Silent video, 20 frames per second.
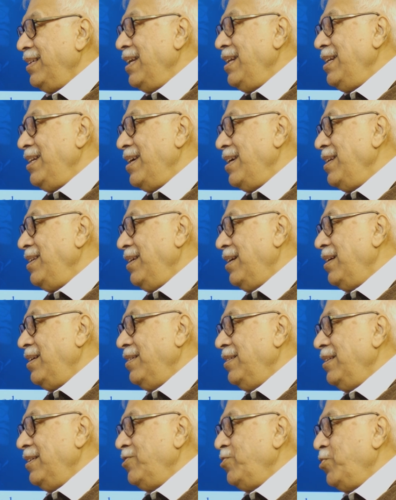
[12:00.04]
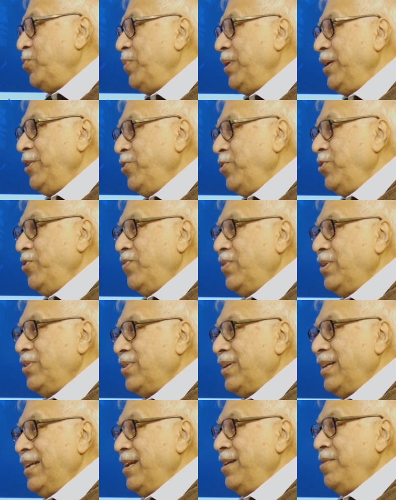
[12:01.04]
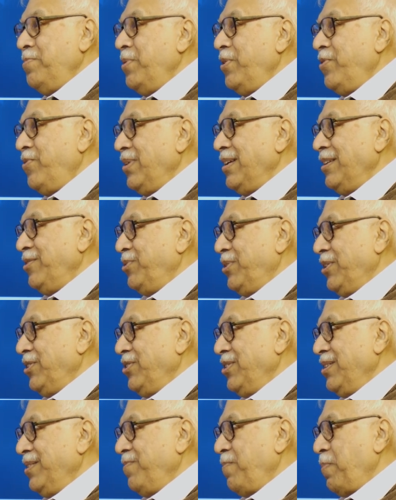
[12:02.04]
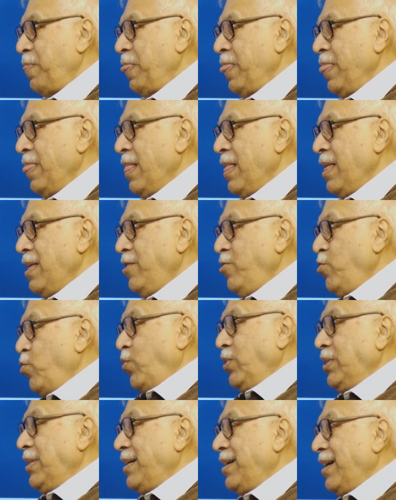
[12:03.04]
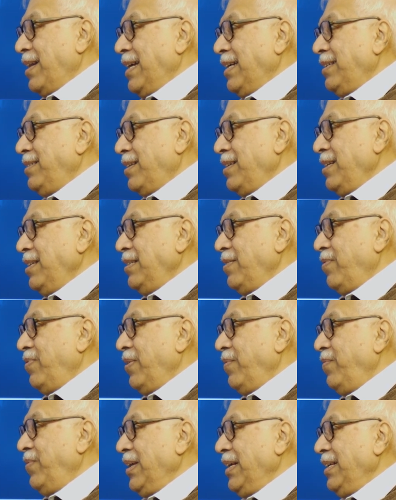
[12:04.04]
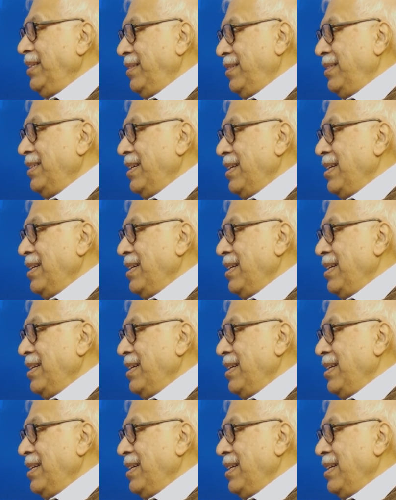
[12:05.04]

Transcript: in 10 years there should be universal elementary education. You were the collector in the 50s